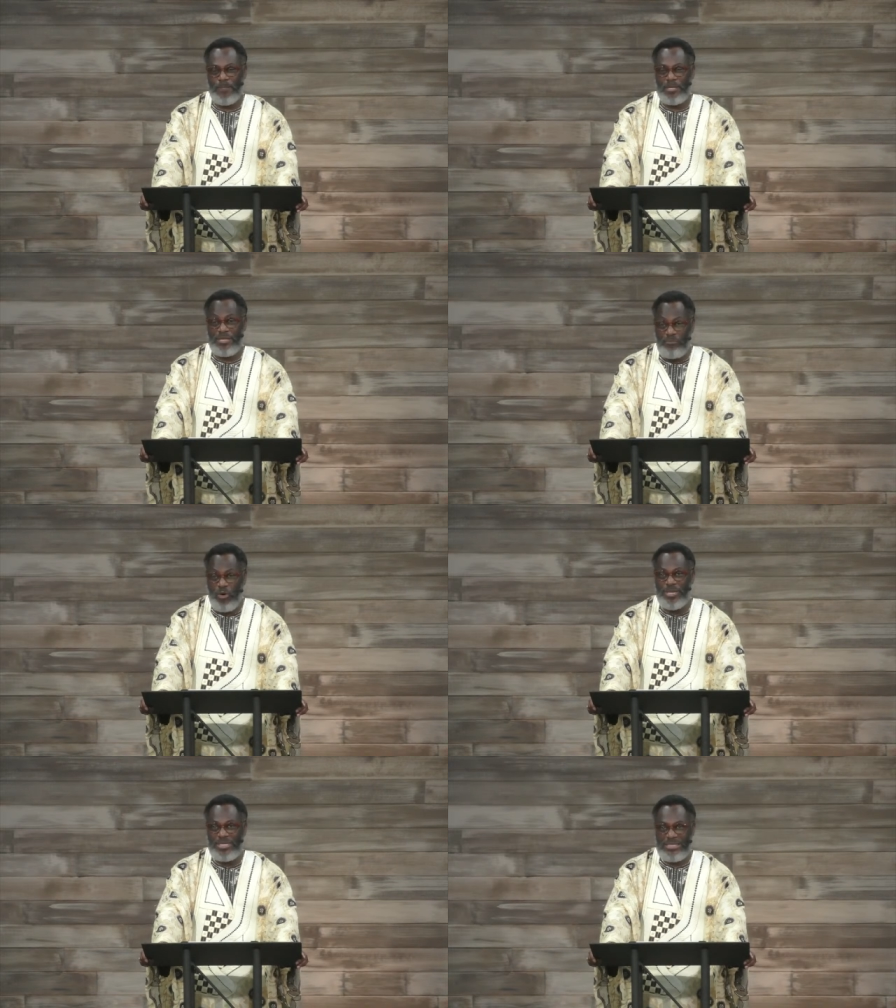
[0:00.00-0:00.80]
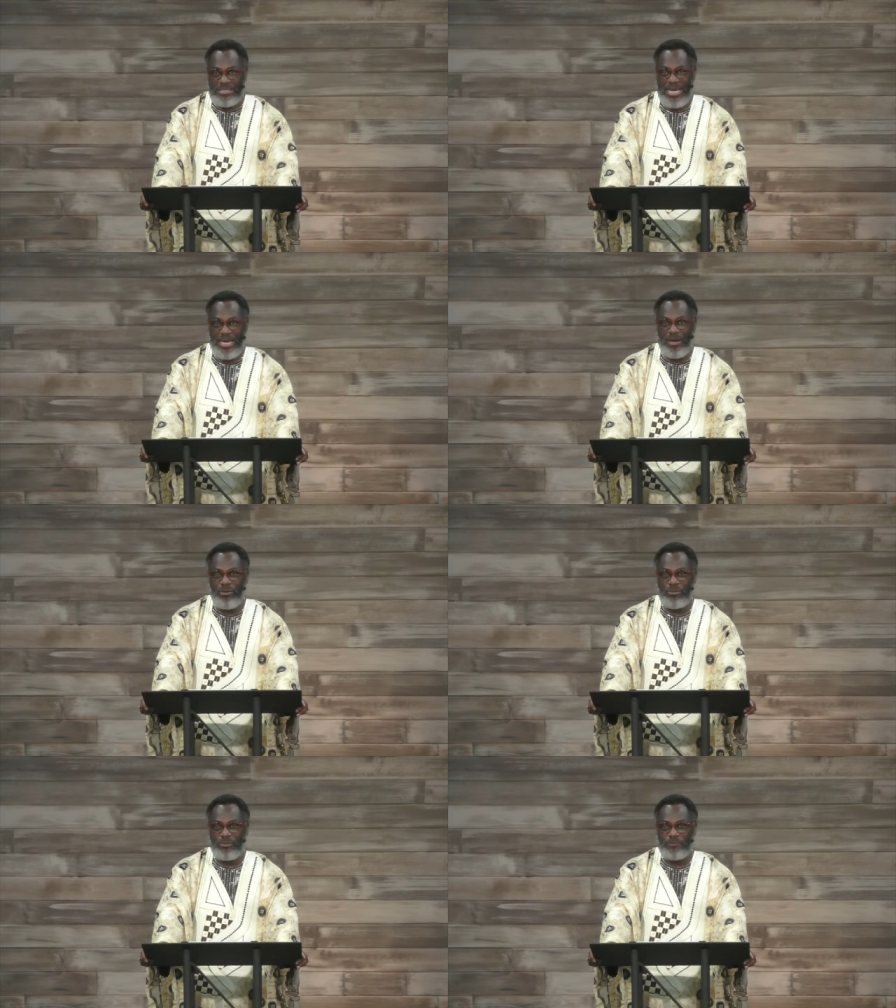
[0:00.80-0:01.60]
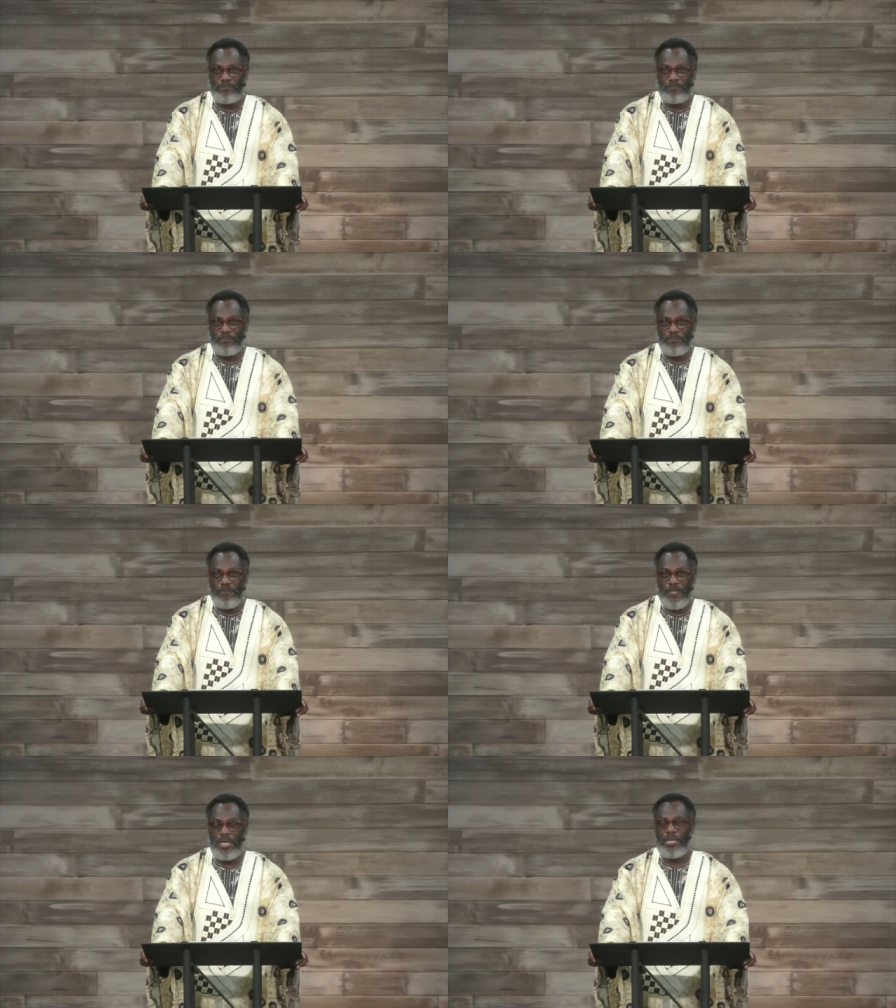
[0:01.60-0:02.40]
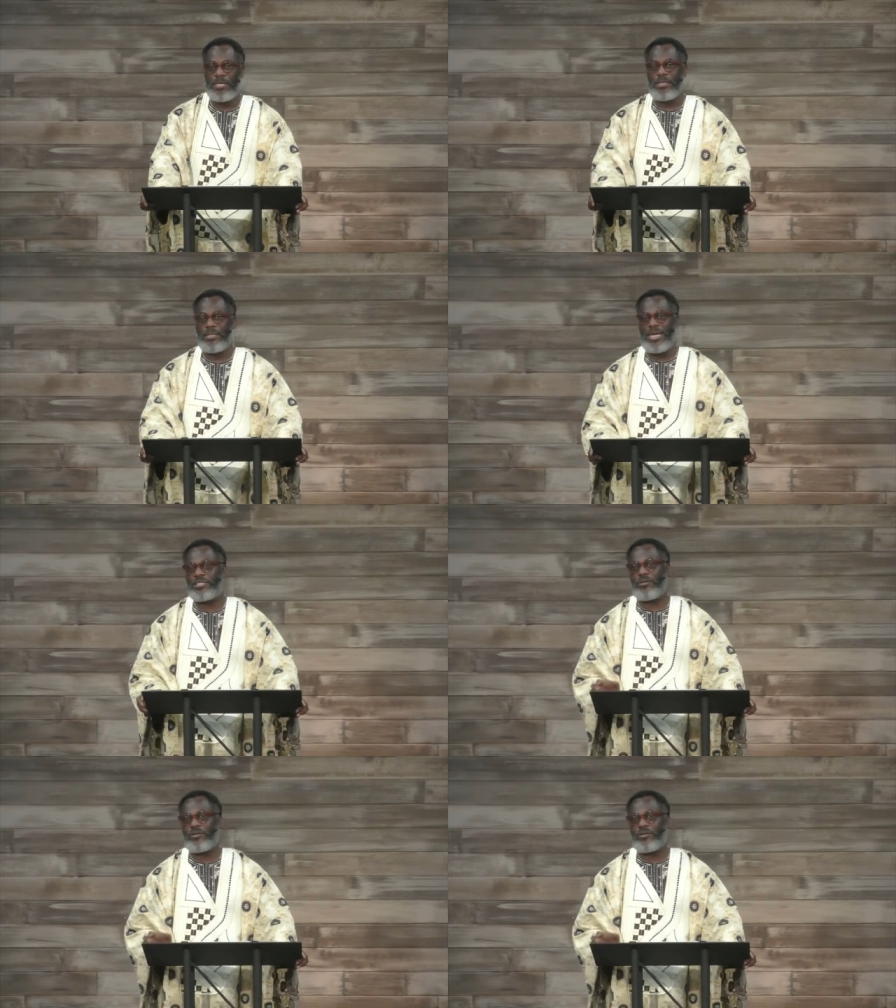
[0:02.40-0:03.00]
The moment is now. Let's